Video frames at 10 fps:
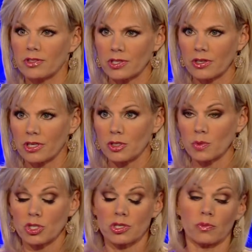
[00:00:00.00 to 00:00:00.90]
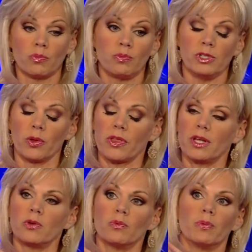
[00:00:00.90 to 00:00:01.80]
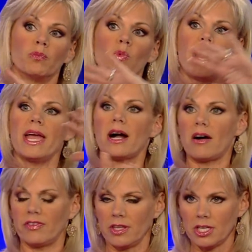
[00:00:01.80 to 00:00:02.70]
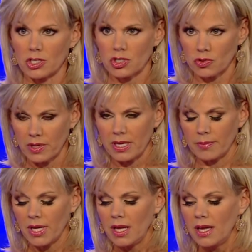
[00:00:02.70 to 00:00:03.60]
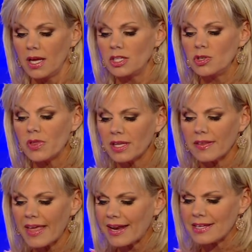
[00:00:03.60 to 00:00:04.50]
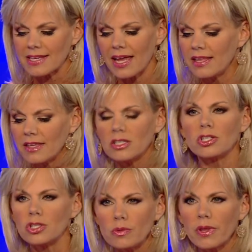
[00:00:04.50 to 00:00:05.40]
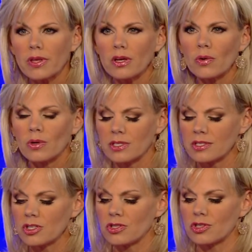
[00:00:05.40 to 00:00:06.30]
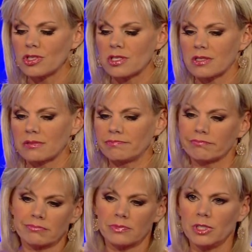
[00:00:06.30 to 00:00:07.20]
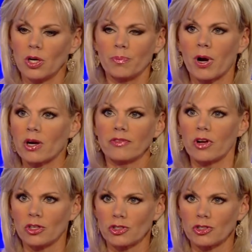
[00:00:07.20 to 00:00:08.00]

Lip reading: fraternities, which is a thing to way off in the extreme? Do you think that has anything to do with it, or is this just part of